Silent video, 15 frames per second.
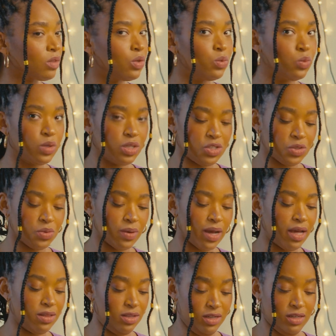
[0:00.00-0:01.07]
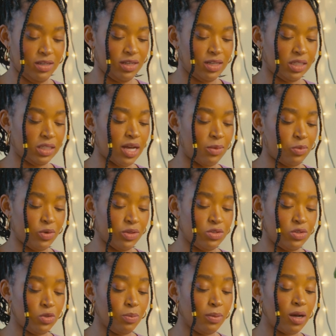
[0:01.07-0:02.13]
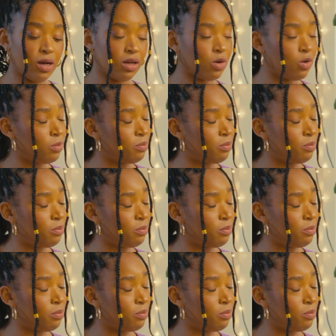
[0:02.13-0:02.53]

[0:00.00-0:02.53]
Would you rather collab with Tupac or